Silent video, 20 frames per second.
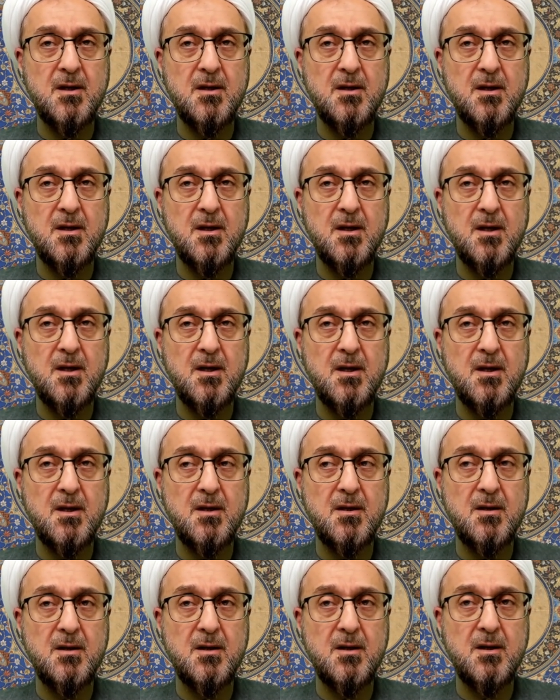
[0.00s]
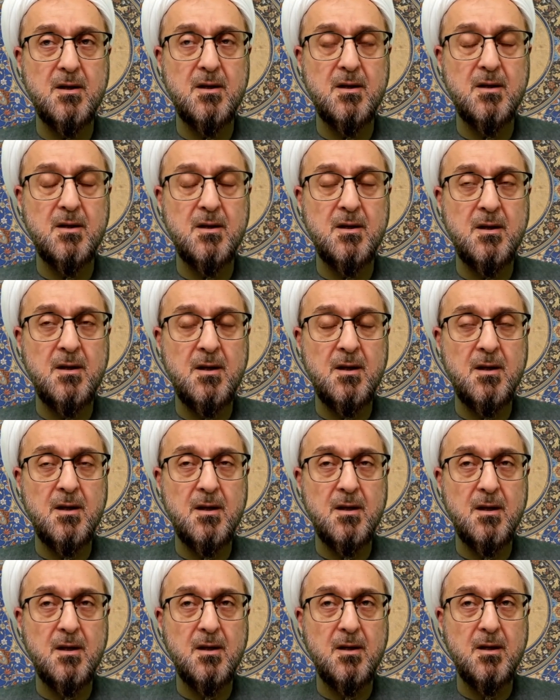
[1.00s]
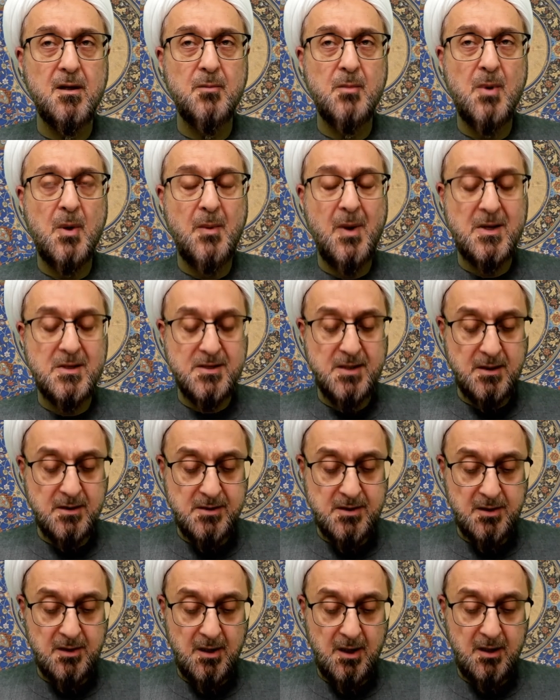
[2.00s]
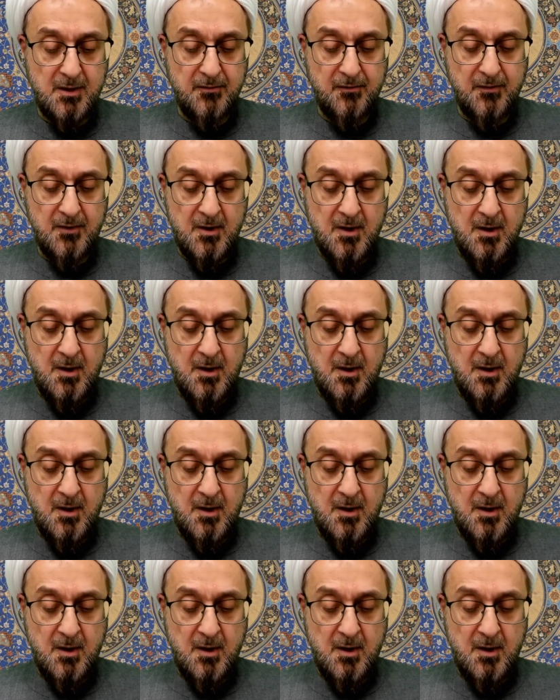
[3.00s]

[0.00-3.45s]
Imam Hassan's life